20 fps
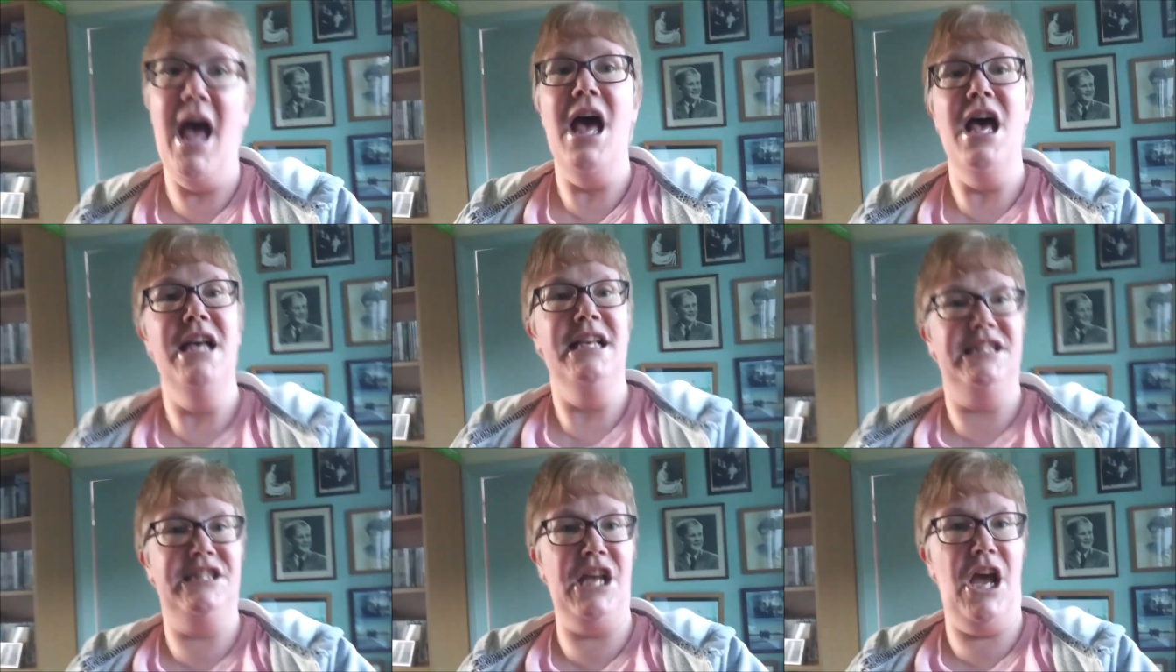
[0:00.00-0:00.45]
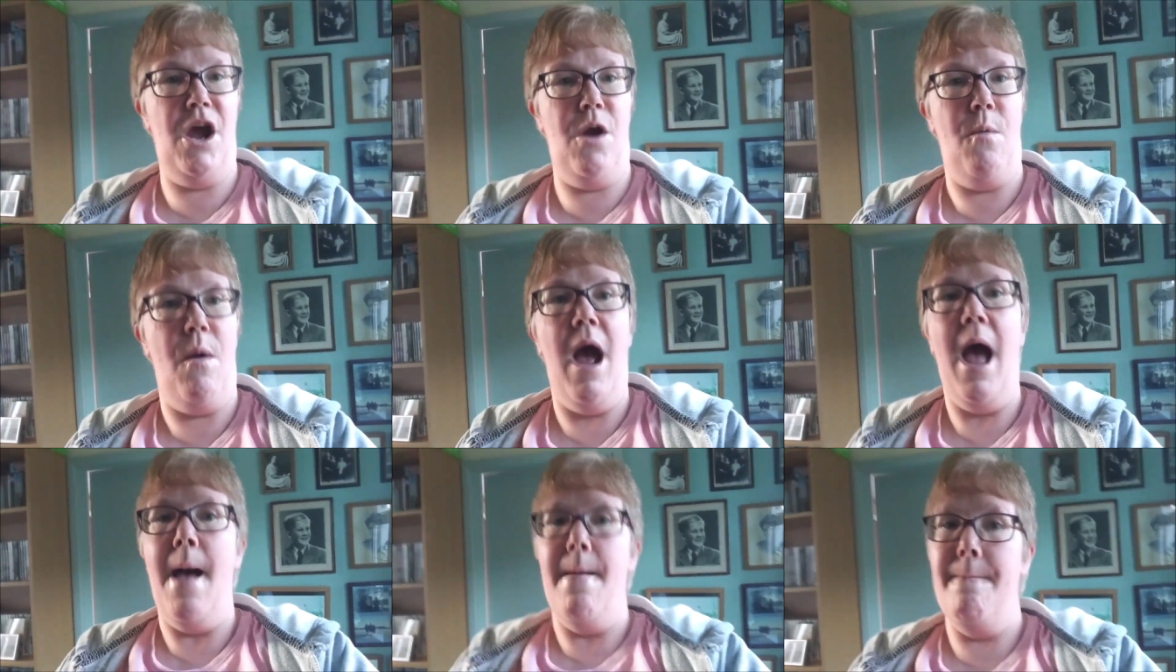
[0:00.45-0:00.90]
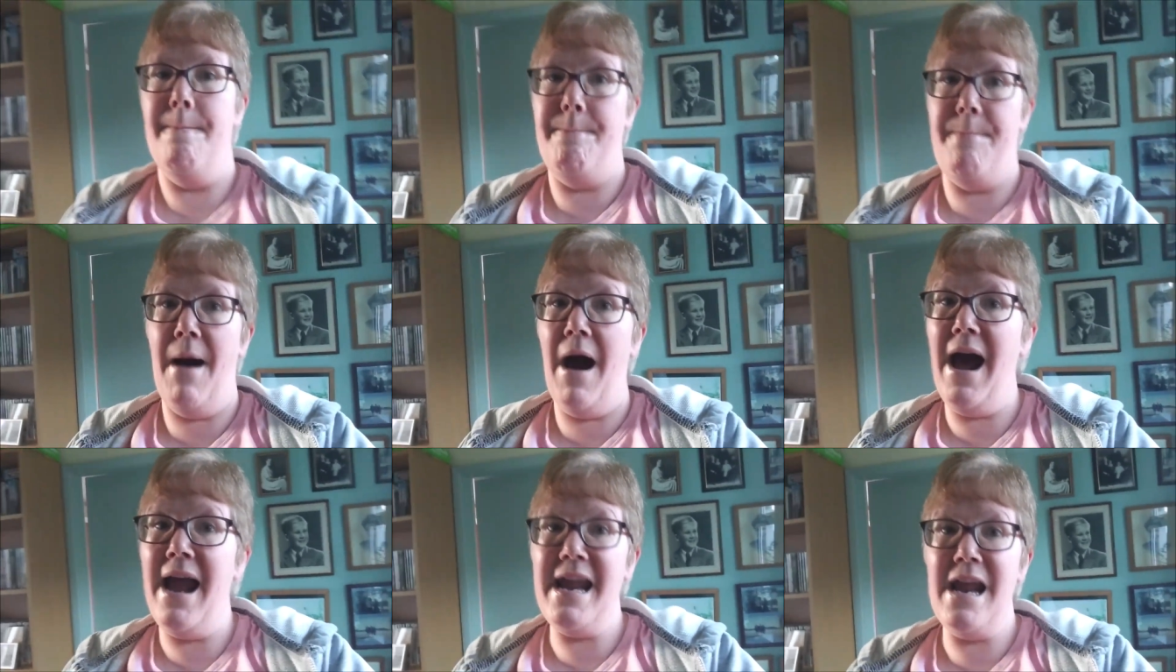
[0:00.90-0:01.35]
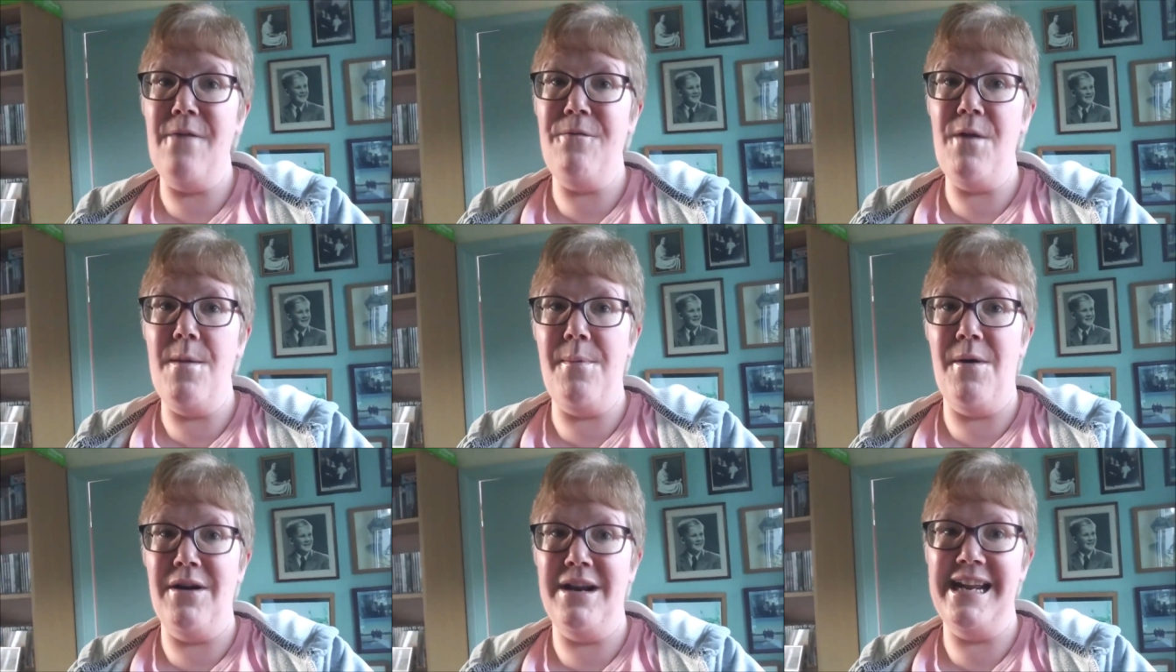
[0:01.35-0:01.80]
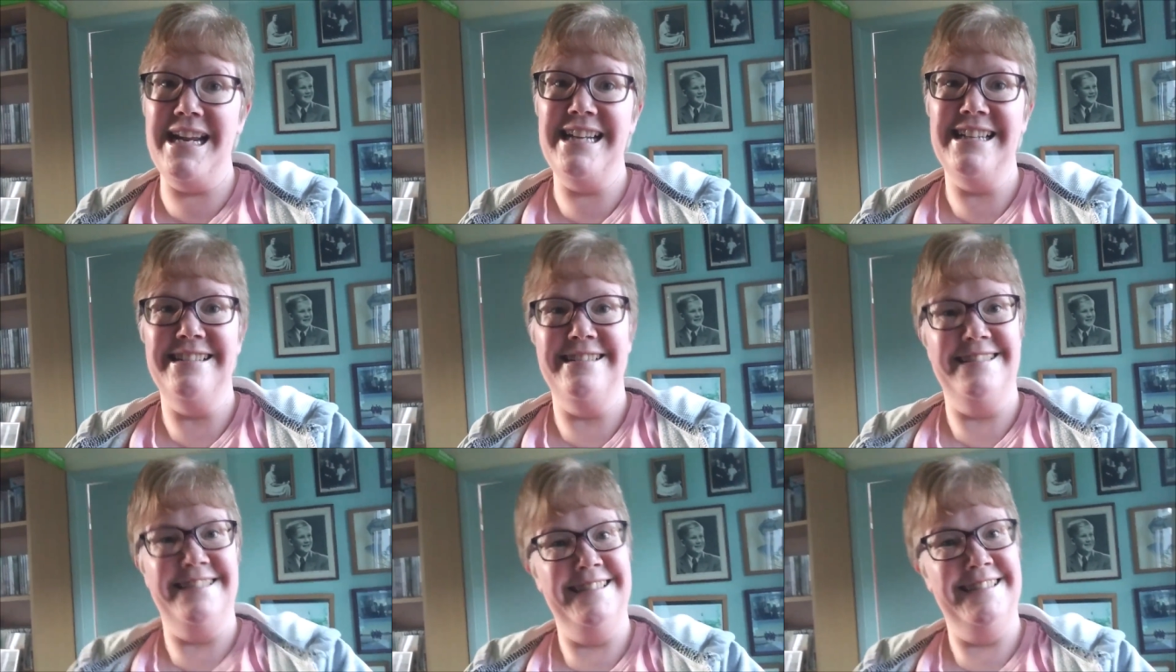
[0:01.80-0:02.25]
So, bye everybody!